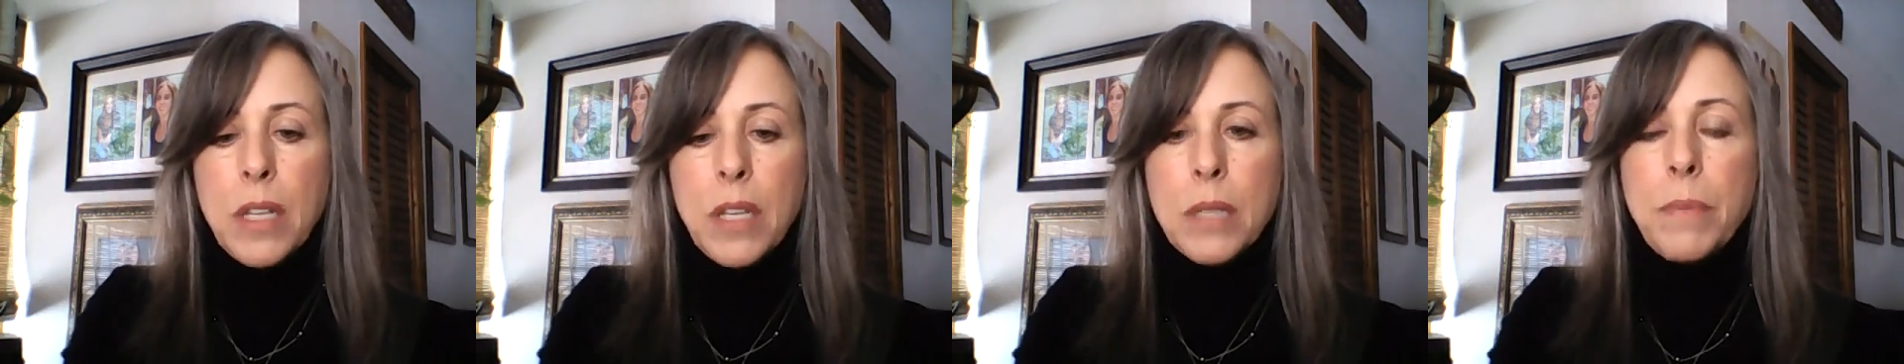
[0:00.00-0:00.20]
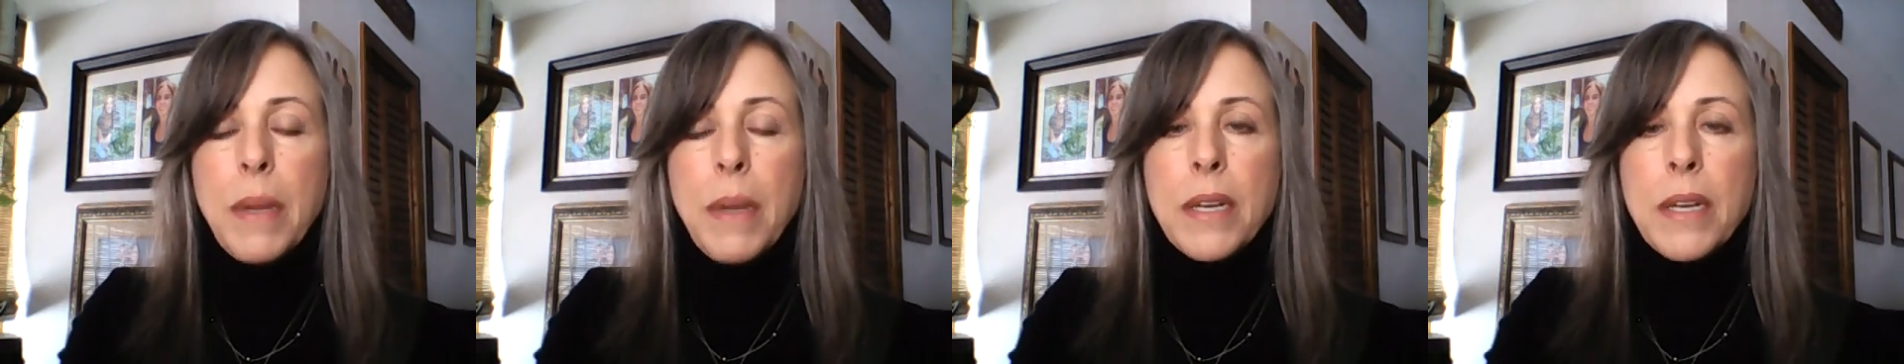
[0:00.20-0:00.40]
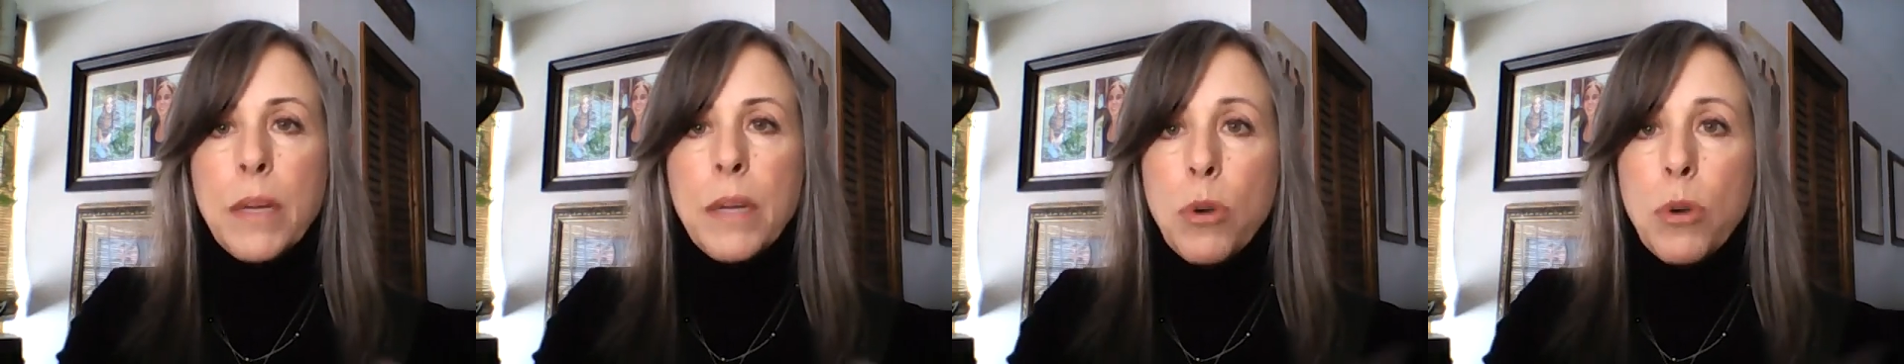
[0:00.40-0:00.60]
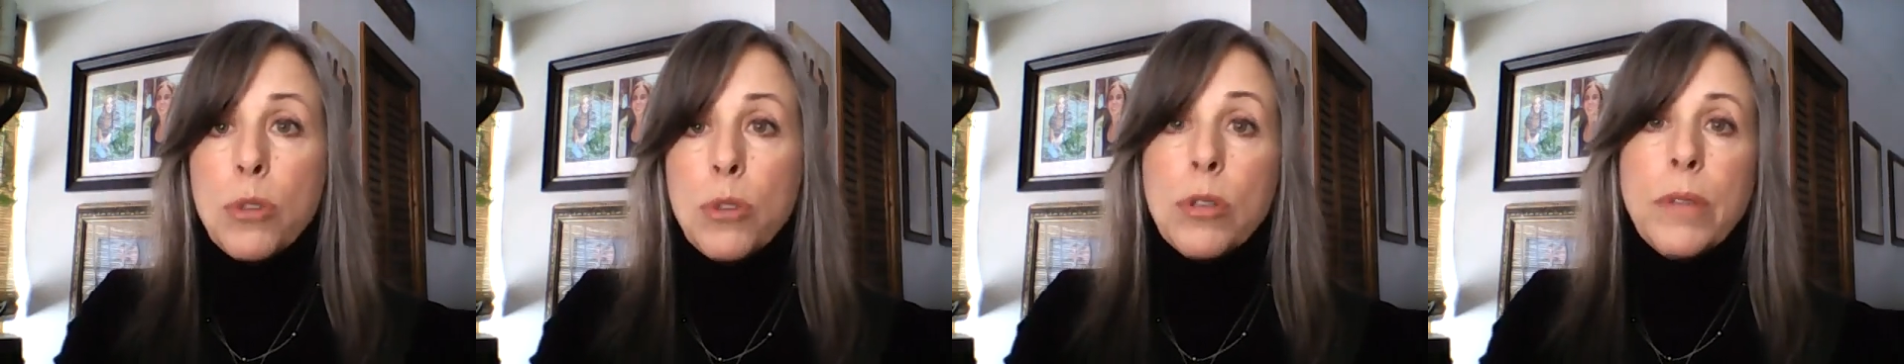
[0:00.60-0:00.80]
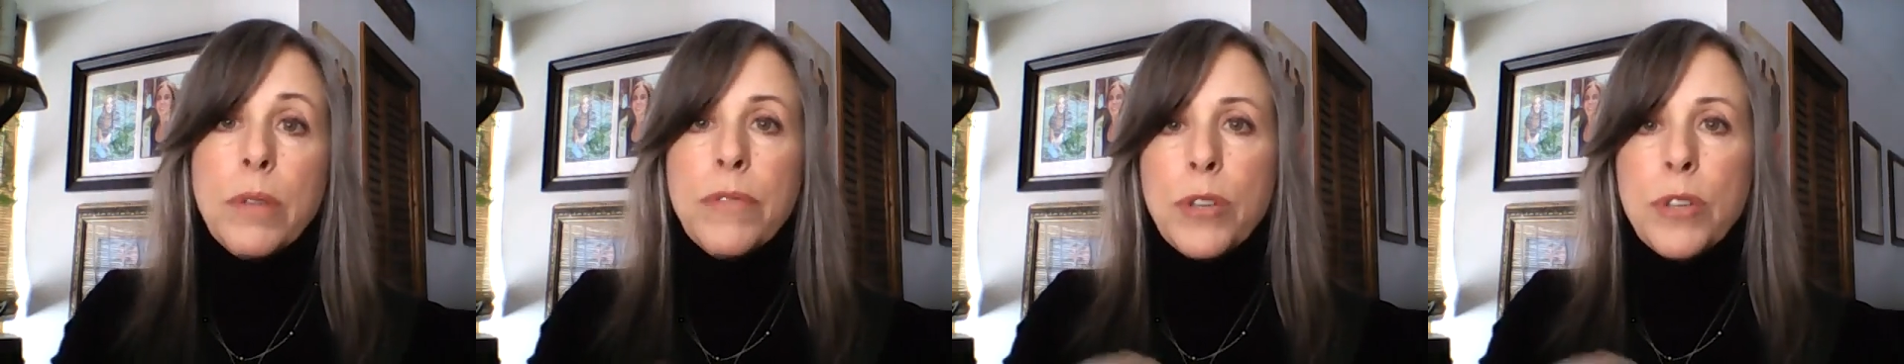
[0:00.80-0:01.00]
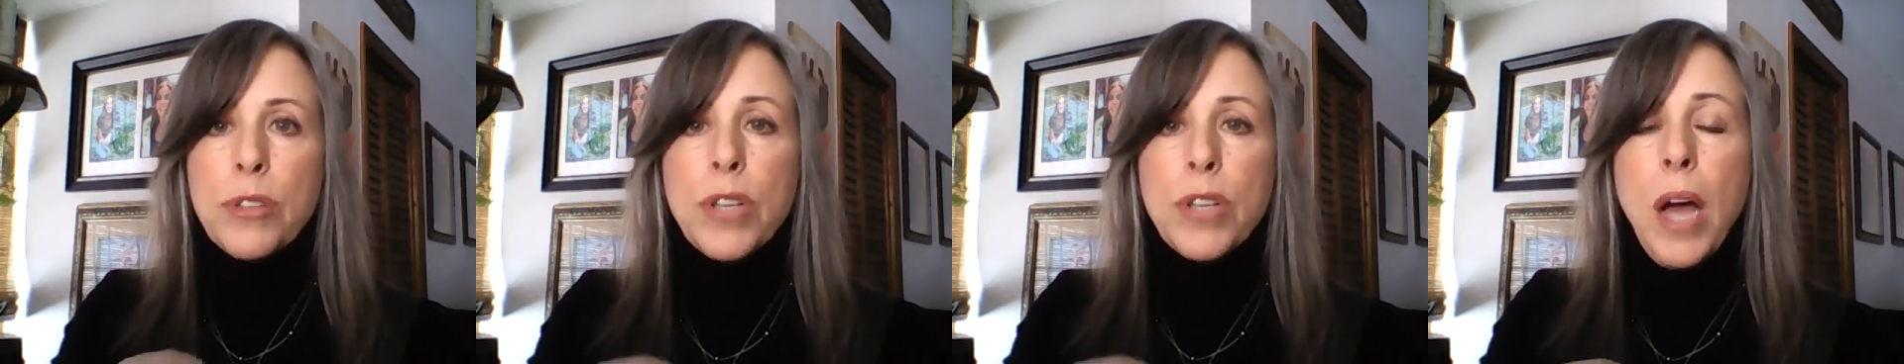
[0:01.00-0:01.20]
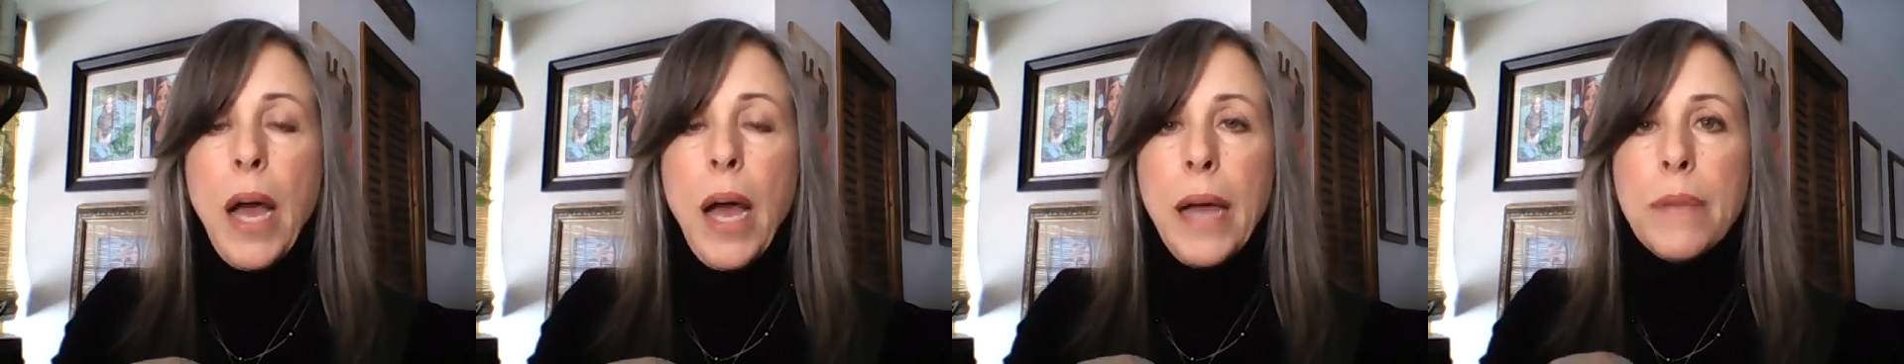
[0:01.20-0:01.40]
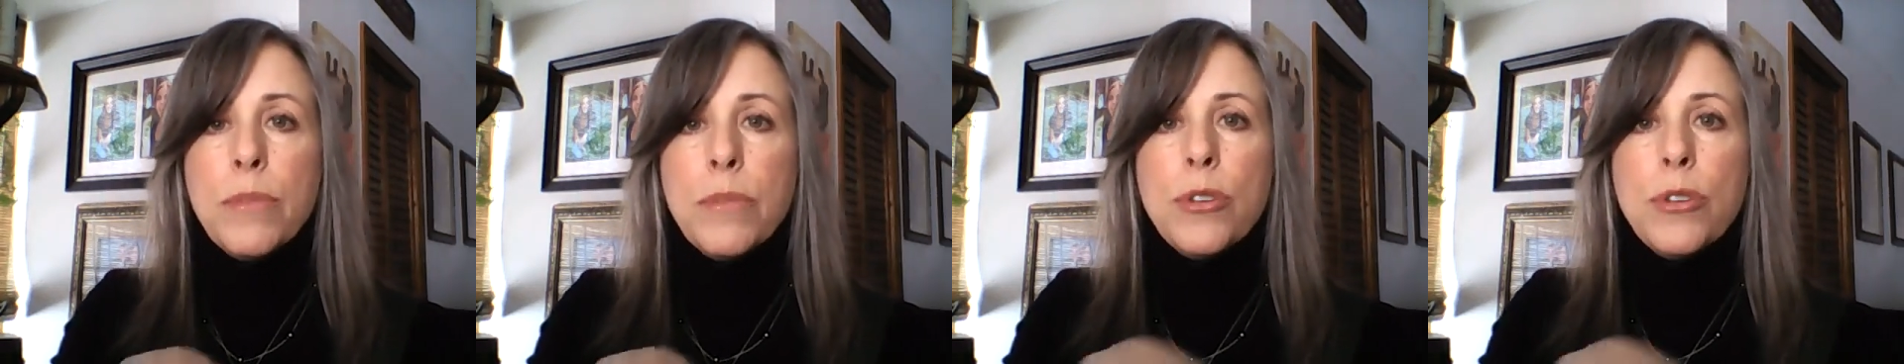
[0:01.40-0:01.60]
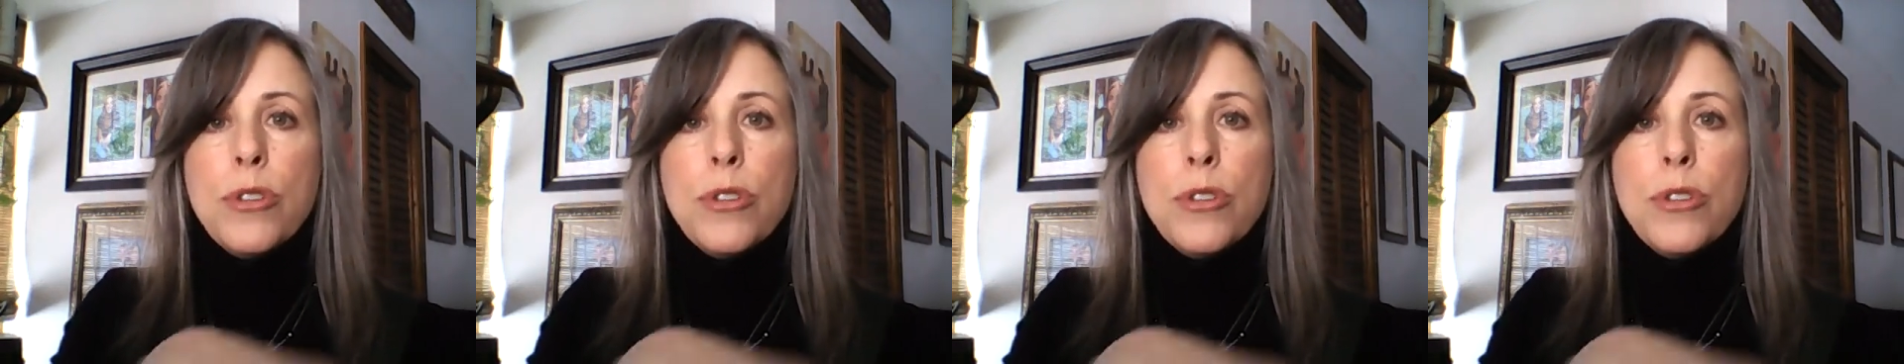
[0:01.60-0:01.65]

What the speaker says: spending most of your time.